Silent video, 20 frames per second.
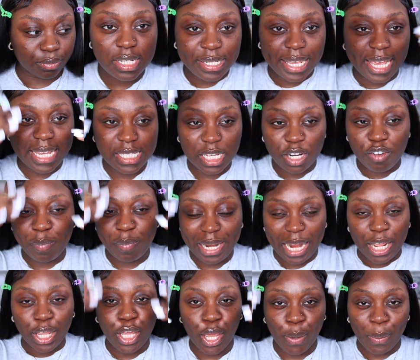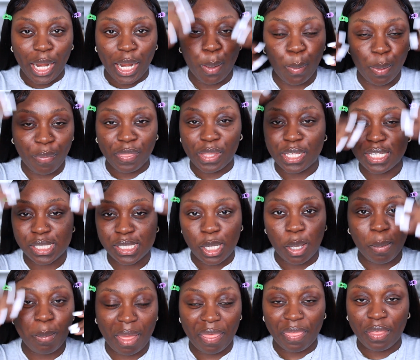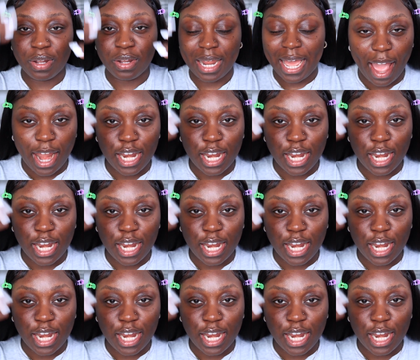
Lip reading: So instead of me like going in with this soap method,